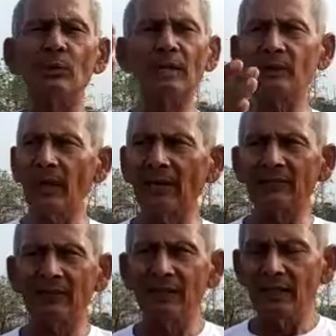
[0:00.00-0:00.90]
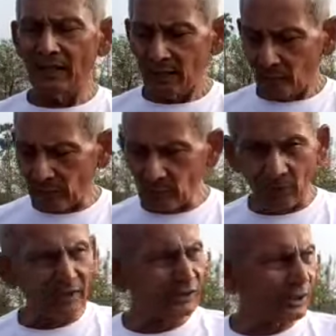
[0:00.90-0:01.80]
gives you what you ask.
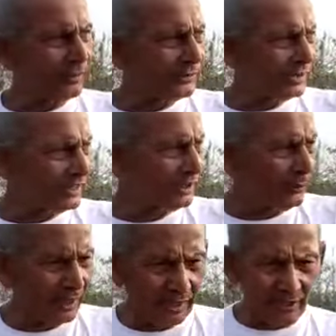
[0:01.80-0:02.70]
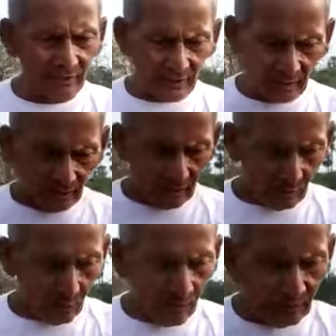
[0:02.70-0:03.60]
But once you have set the ways,
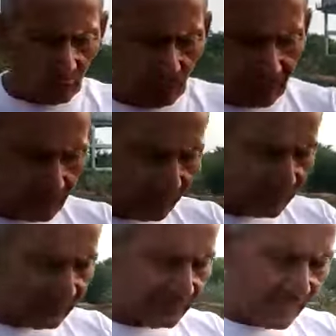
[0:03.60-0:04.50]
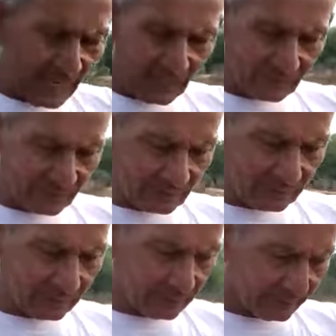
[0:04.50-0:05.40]
why you must wear the task?
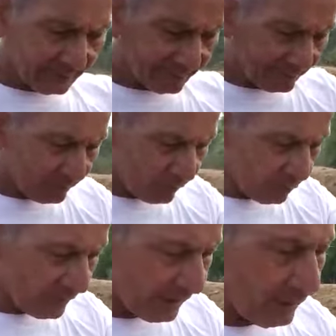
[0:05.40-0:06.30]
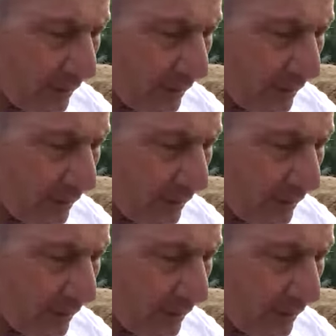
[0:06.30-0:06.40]
You